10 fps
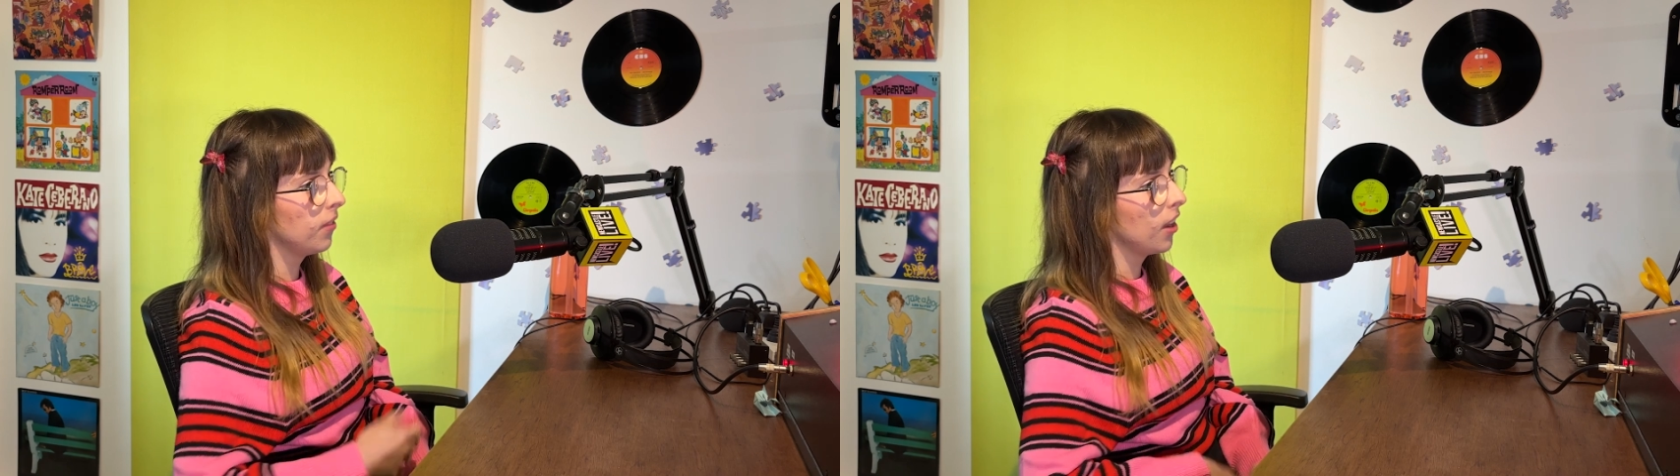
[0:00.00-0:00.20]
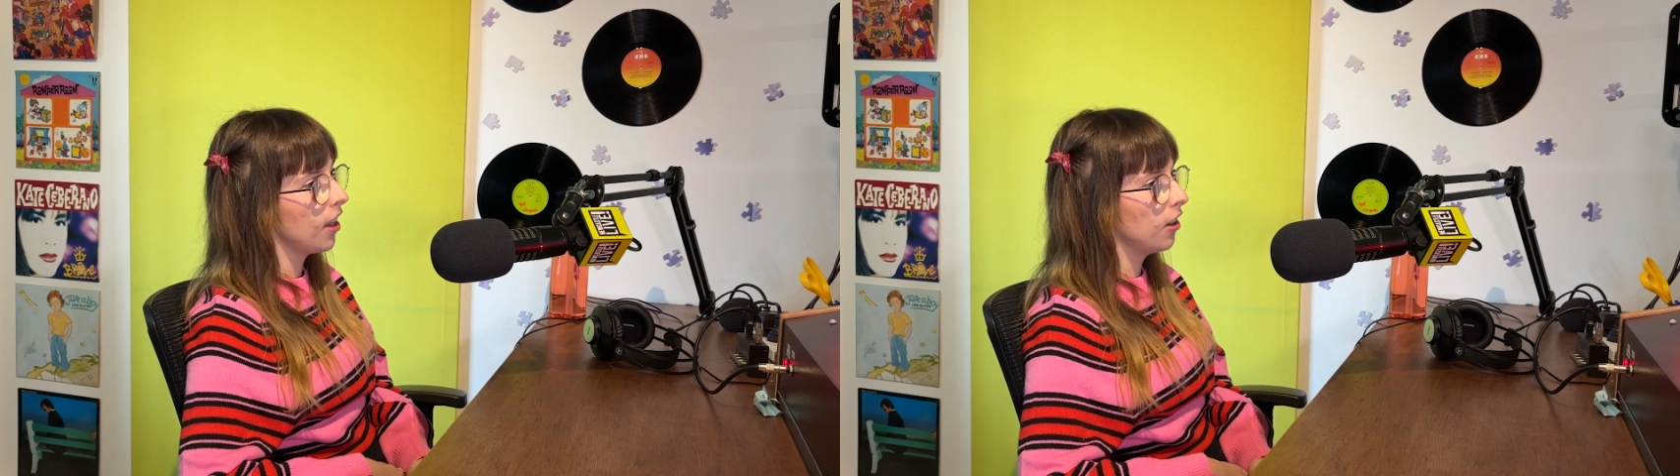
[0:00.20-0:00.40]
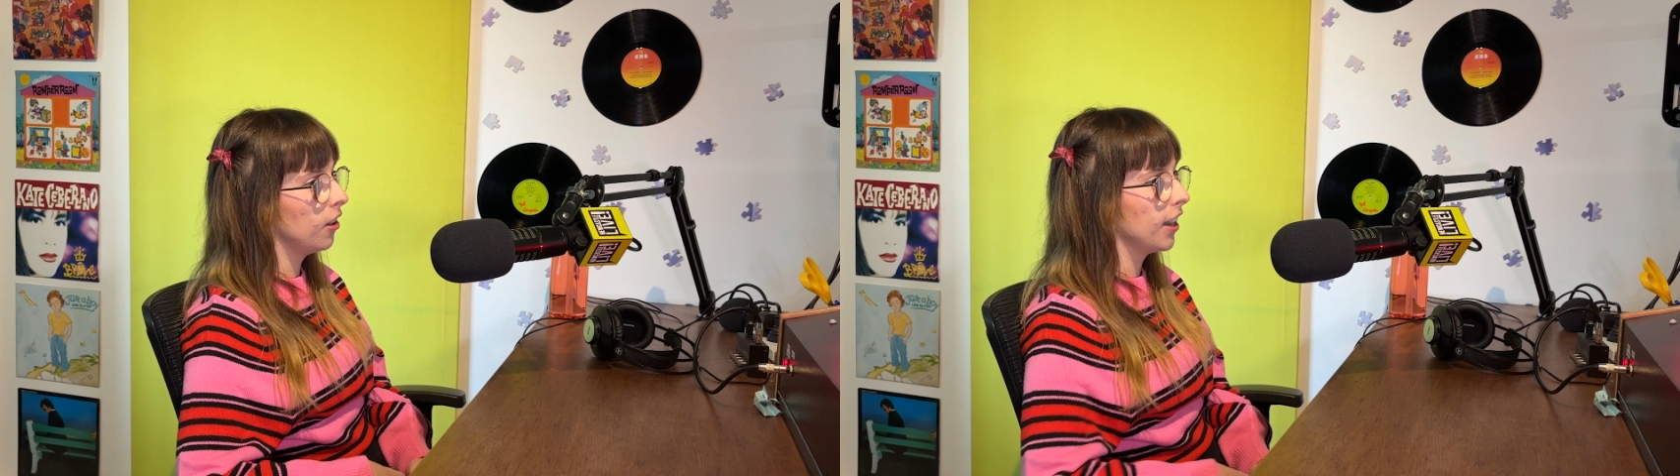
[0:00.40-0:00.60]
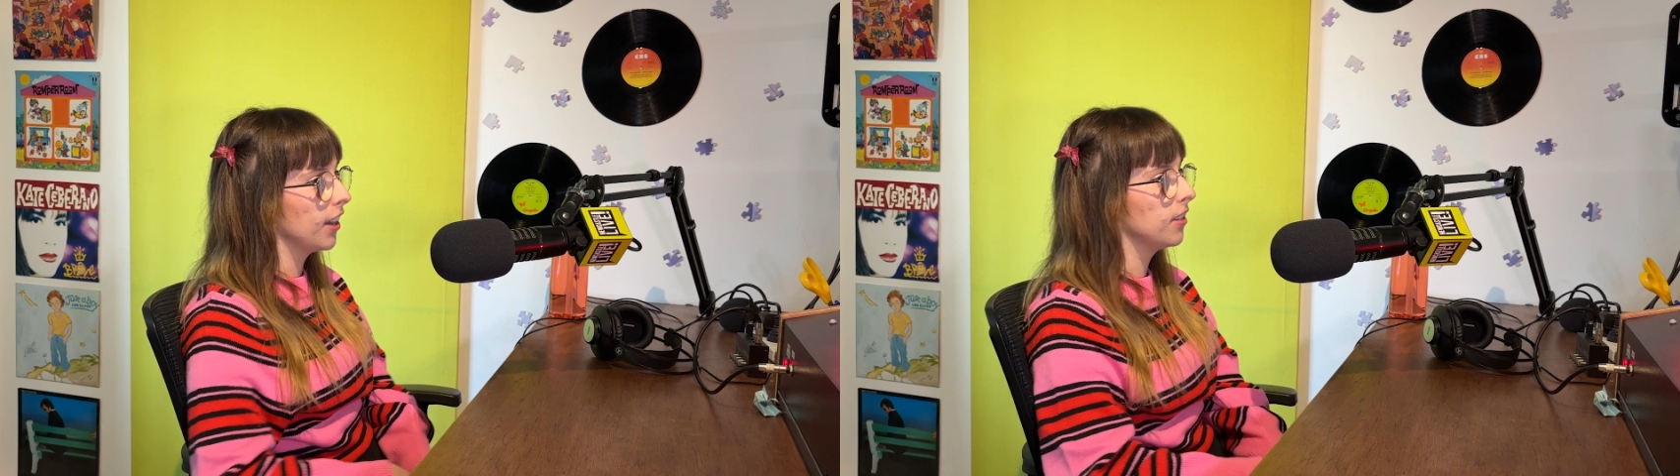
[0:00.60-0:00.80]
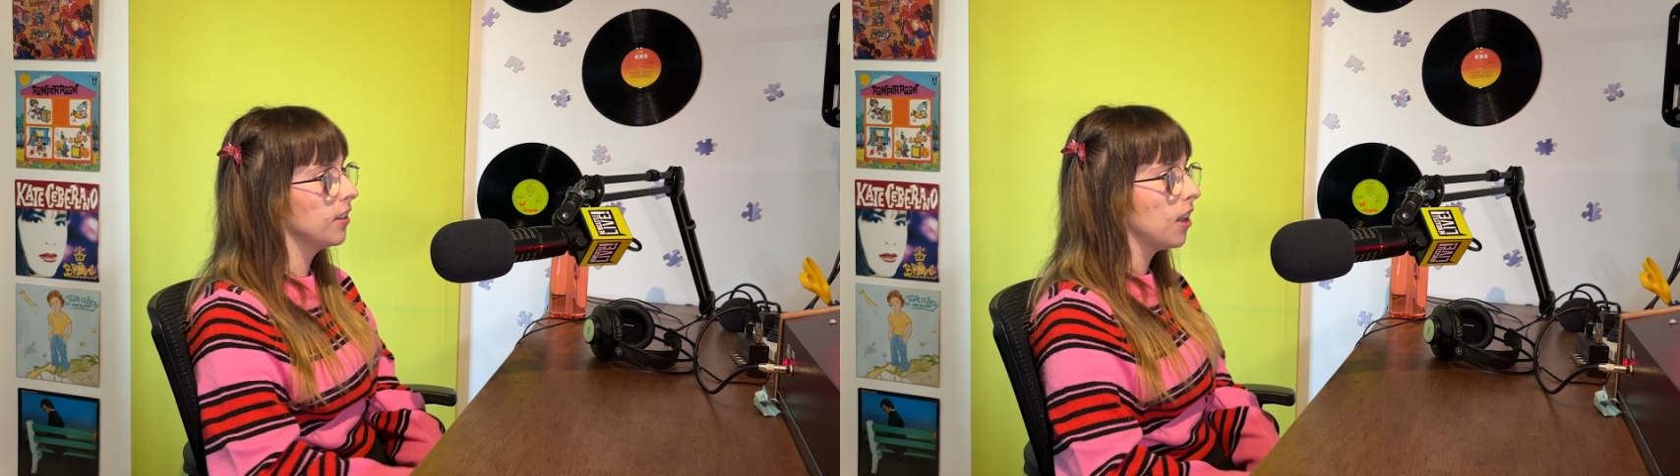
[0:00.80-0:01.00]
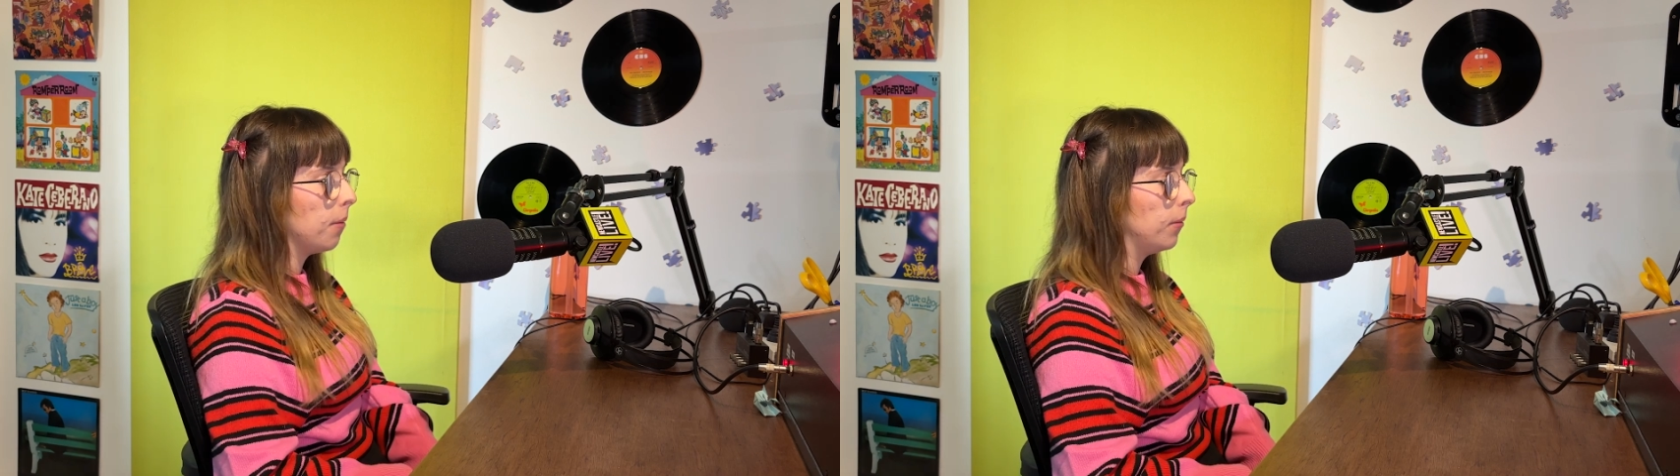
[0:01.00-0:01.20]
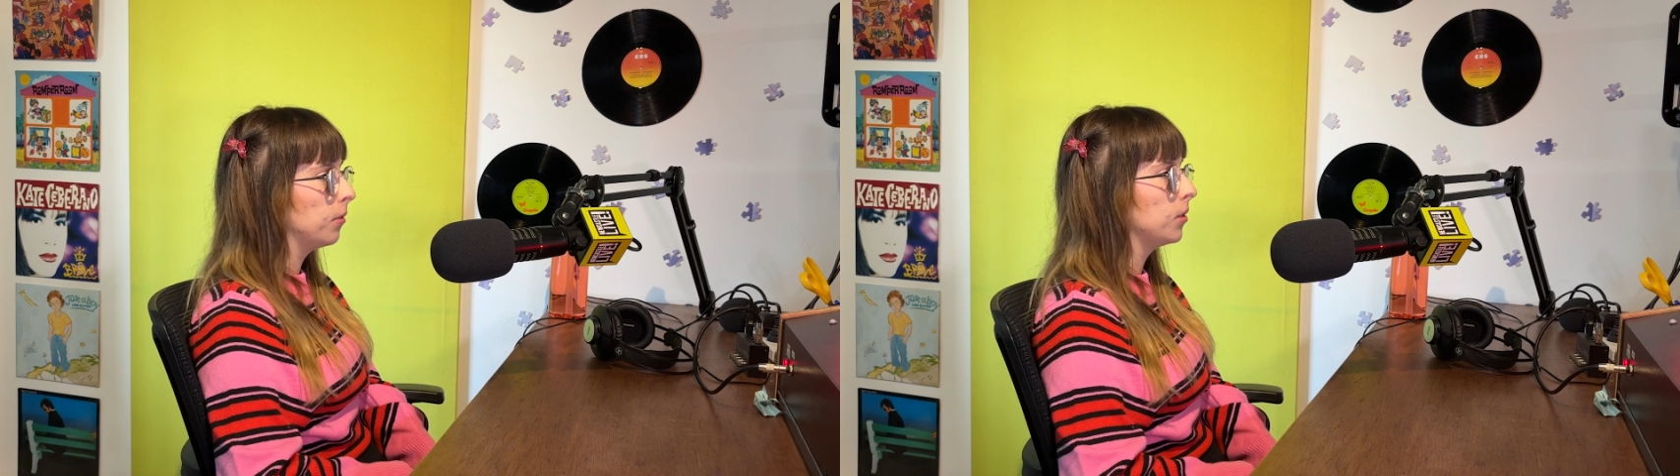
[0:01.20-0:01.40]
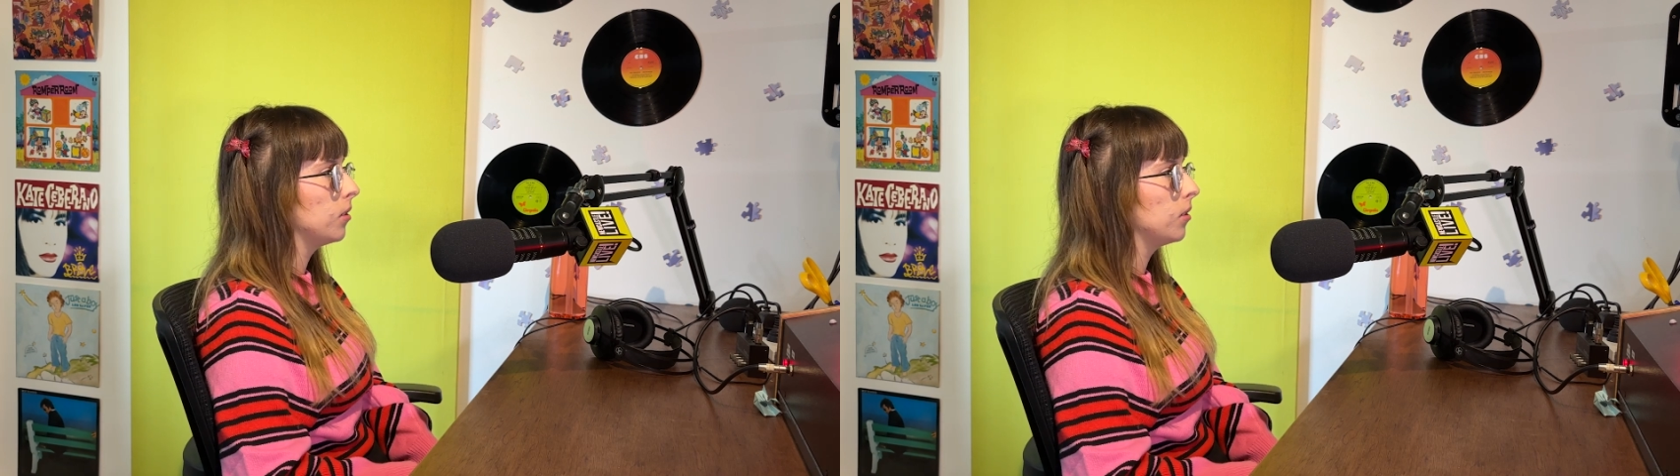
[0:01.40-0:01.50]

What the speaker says: I don't know, I guess the timing was